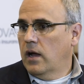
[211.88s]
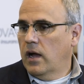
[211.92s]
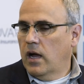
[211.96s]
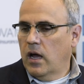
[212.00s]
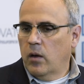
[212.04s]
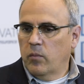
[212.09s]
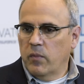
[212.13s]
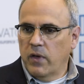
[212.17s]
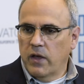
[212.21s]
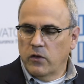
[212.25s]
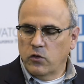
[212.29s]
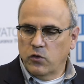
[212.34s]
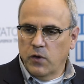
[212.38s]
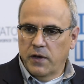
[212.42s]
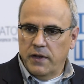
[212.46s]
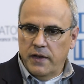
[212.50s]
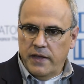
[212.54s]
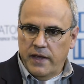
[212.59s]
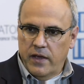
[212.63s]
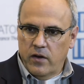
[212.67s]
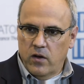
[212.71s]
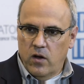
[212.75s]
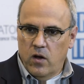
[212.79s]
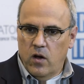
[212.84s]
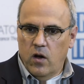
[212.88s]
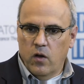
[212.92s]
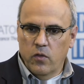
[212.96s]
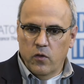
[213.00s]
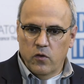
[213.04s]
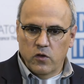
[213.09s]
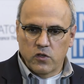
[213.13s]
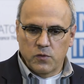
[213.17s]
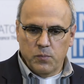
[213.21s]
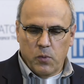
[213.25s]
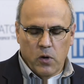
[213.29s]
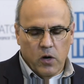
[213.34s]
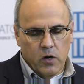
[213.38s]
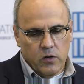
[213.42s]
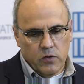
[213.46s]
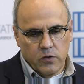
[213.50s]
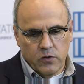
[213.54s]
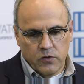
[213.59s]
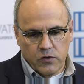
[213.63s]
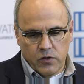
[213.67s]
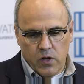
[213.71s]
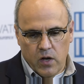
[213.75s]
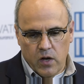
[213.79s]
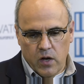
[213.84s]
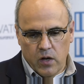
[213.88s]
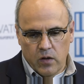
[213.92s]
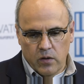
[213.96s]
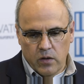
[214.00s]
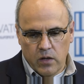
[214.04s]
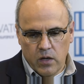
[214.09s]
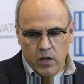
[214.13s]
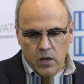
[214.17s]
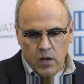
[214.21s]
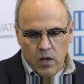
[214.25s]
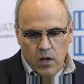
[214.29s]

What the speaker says: And trying to get all those partners on